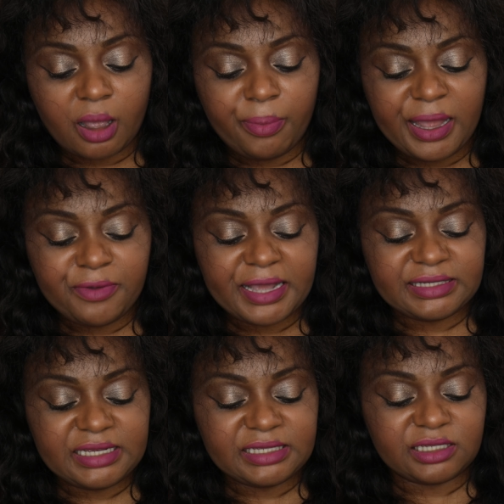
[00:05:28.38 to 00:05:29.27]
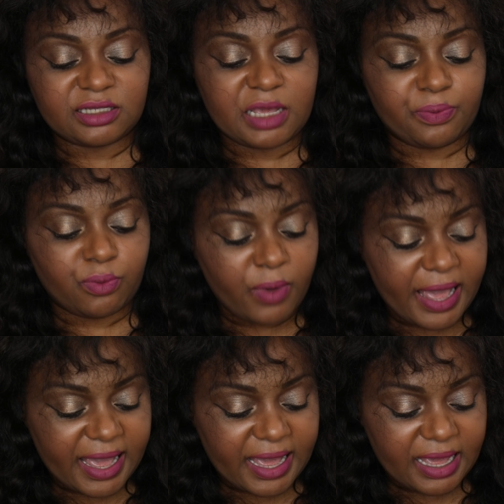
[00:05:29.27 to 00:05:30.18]
But anyway, it's easy to keep
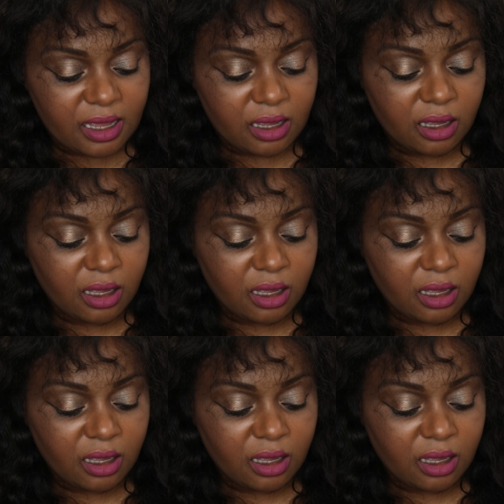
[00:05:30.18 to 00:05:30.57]
away.